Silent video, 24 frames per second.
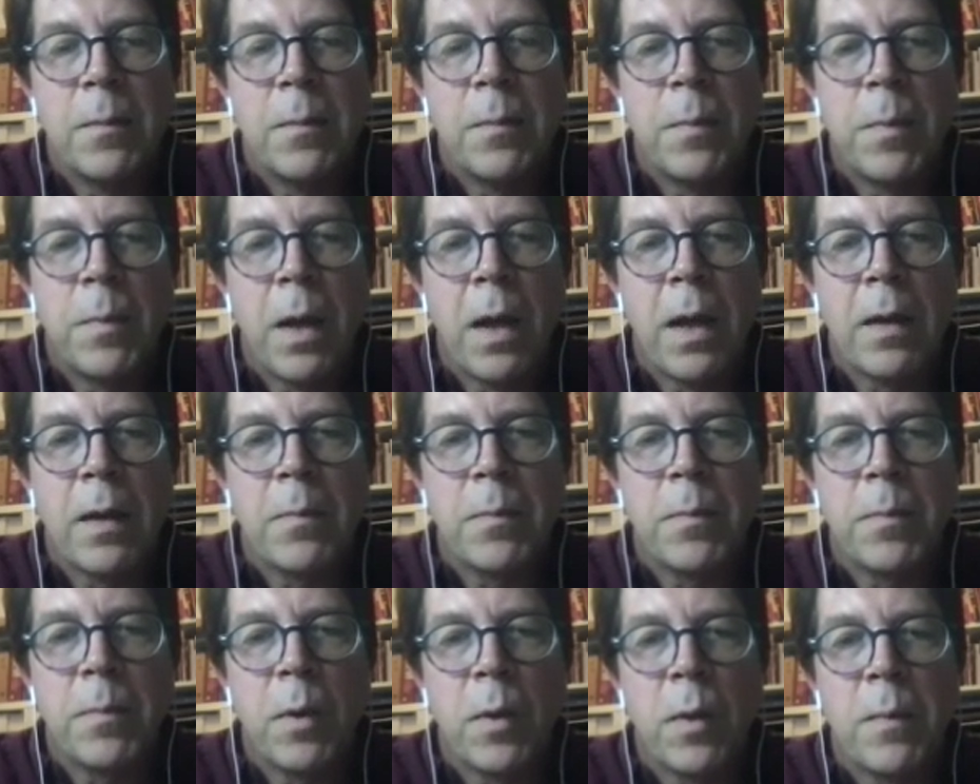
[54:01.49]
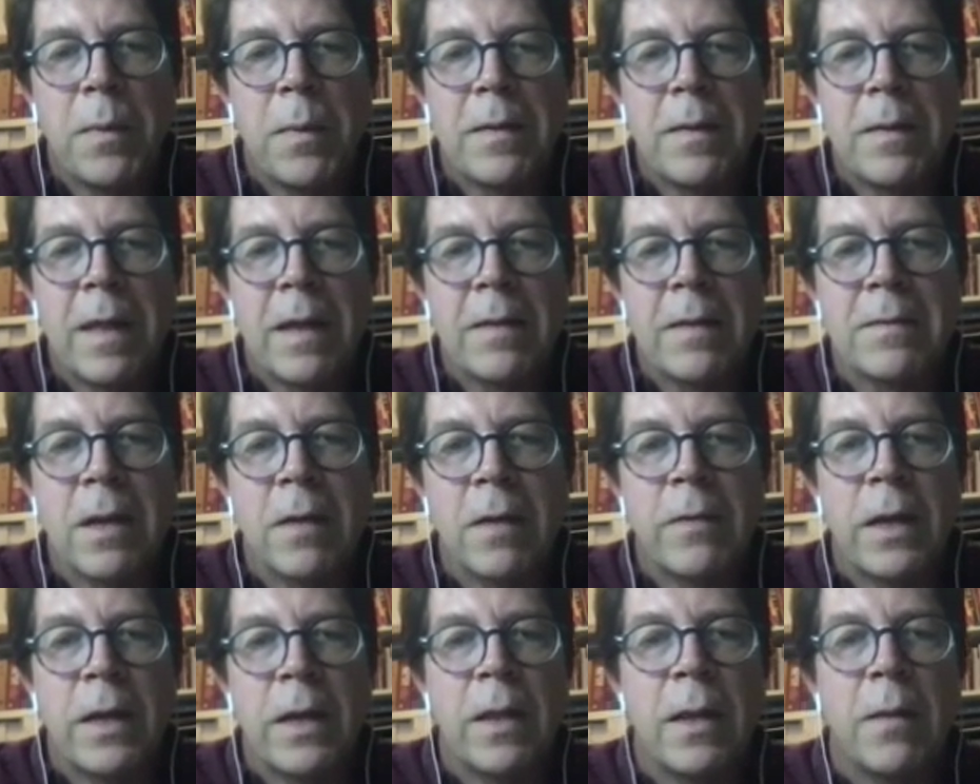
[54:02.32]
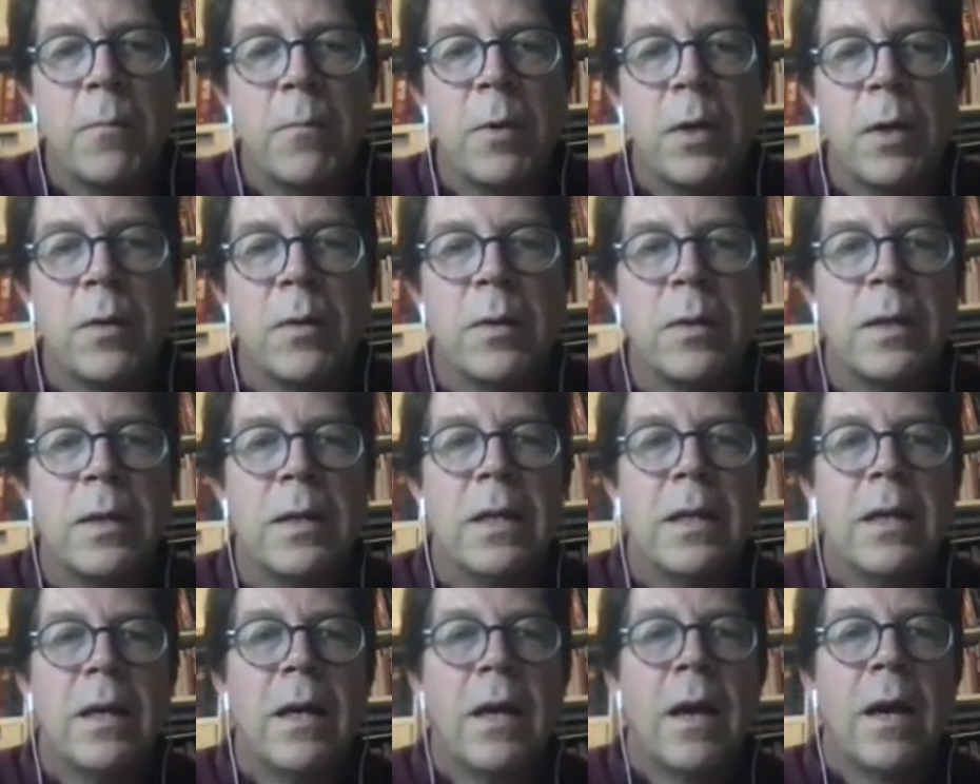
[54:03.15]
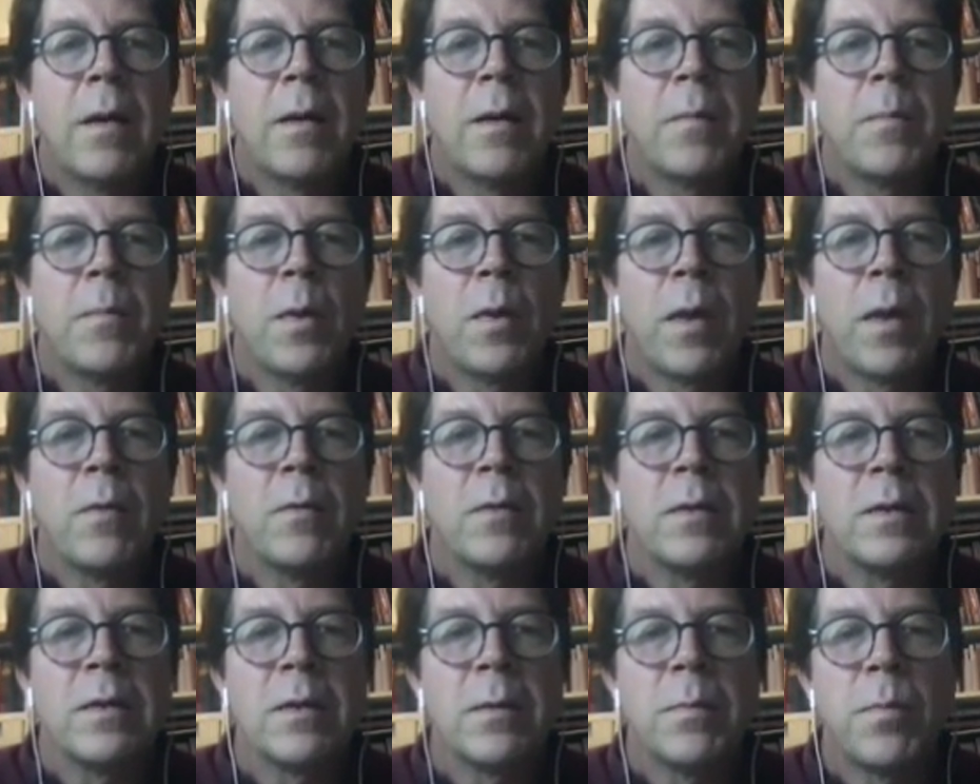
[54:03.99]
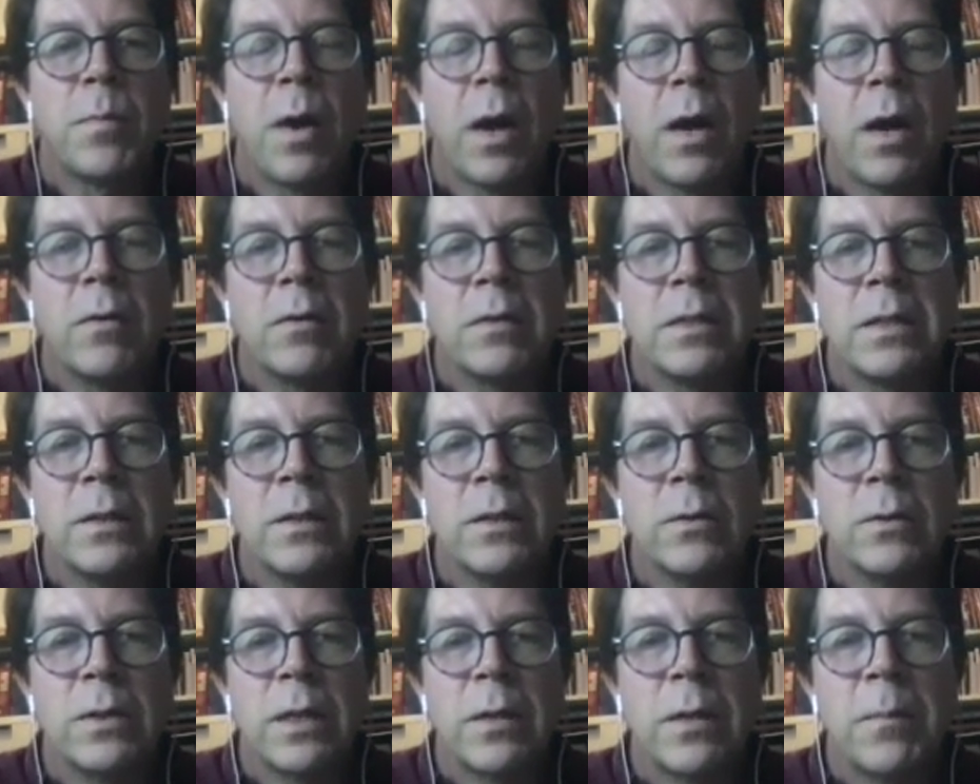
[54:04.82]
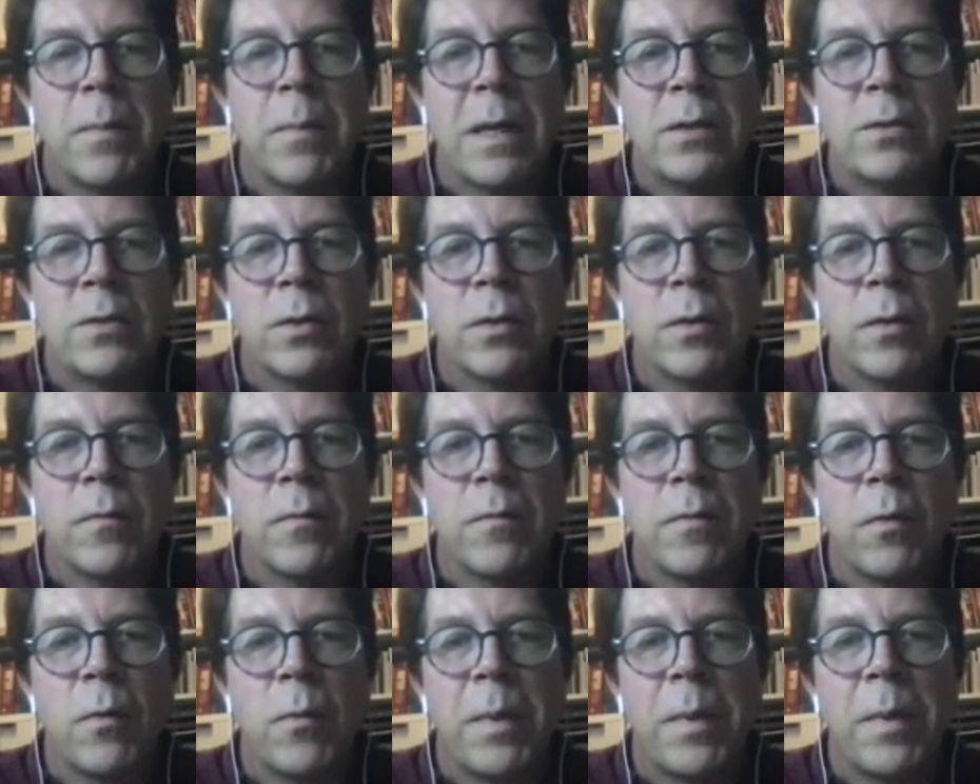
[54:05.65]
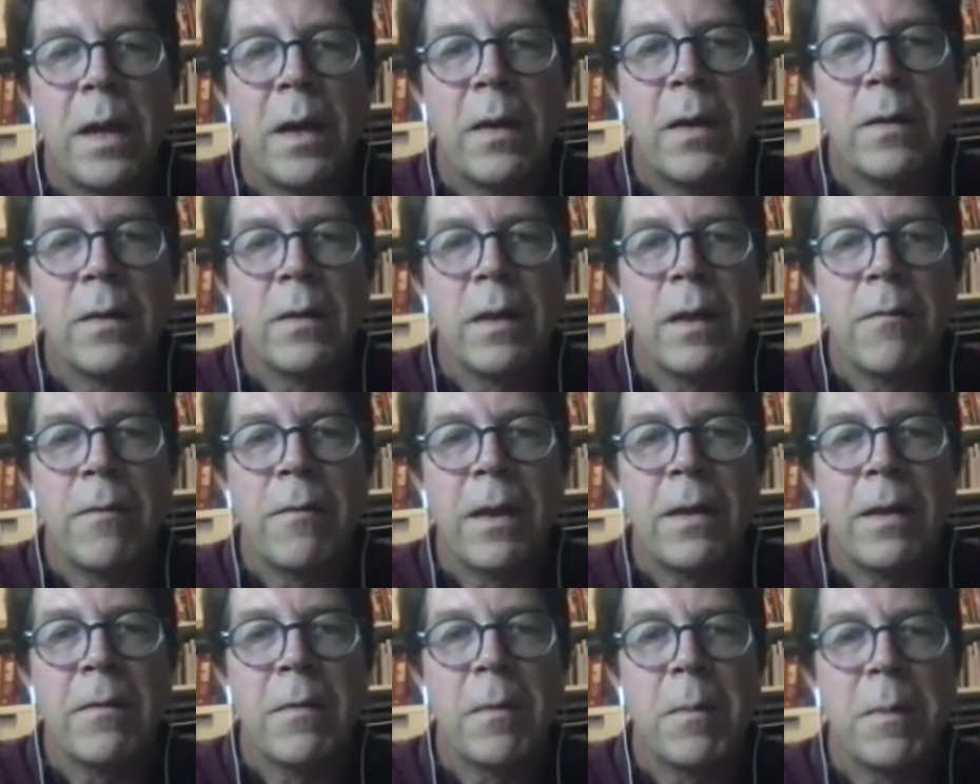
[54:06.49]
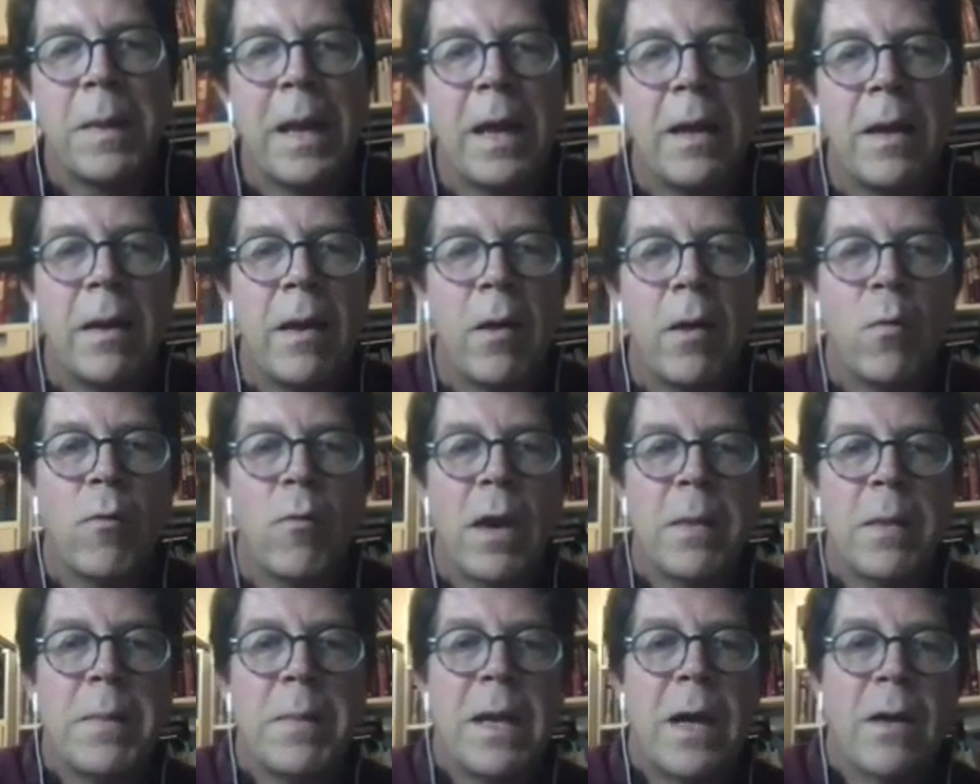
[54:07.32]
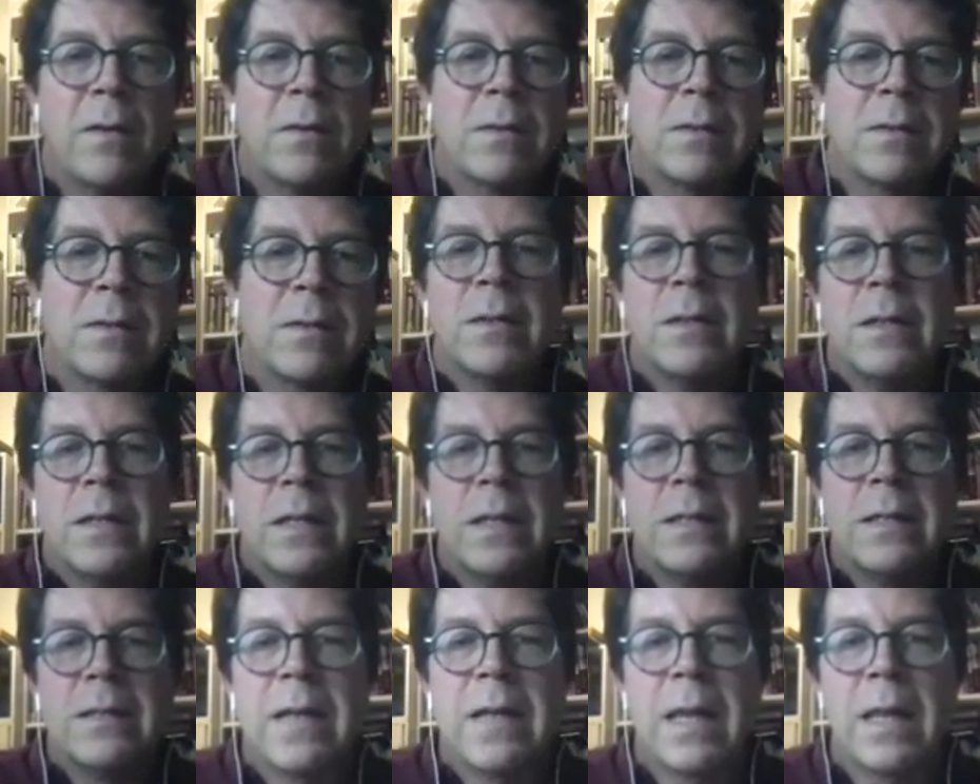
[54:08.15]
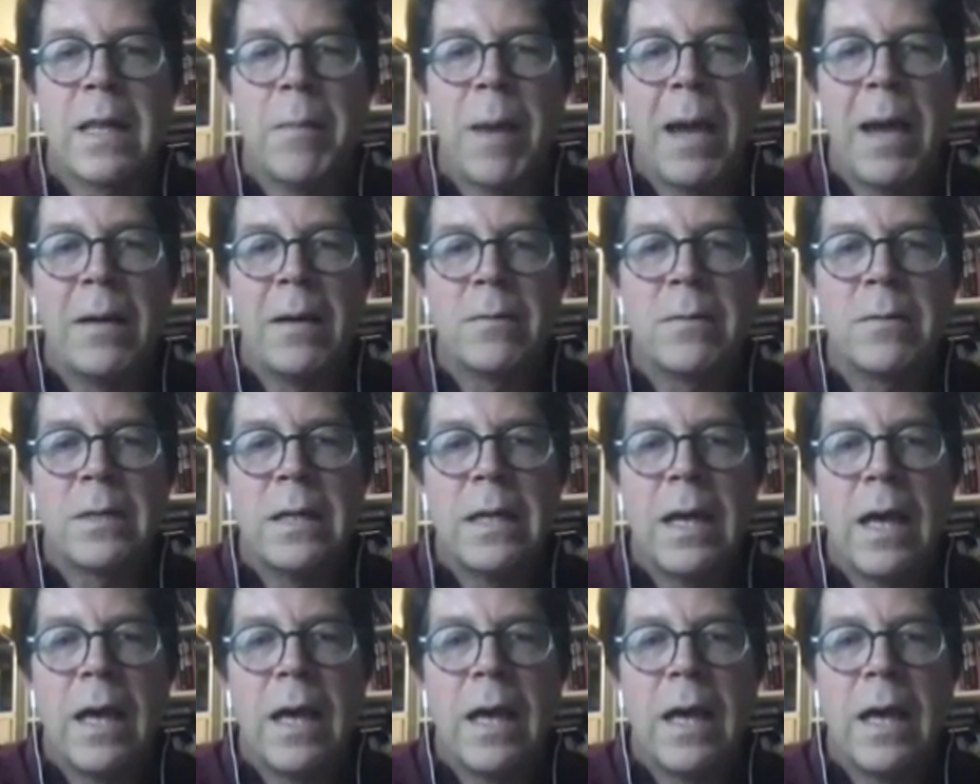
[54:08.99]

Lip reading: put them into that survey, and then we'll put those into priority order, make sure that if any of them have already been answered, take them out.